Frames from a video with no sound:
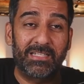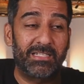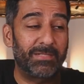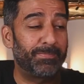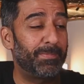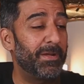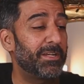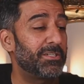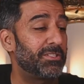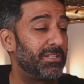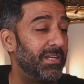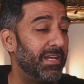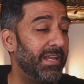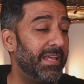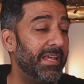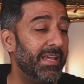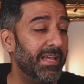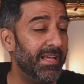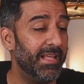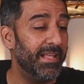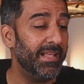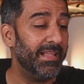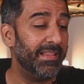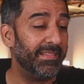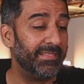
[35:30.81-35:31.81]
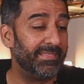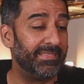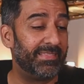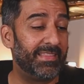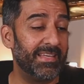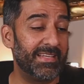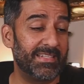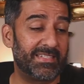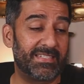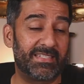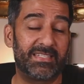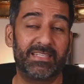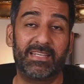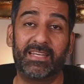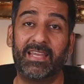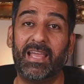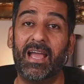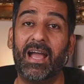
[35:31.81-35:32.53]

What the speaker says: especially this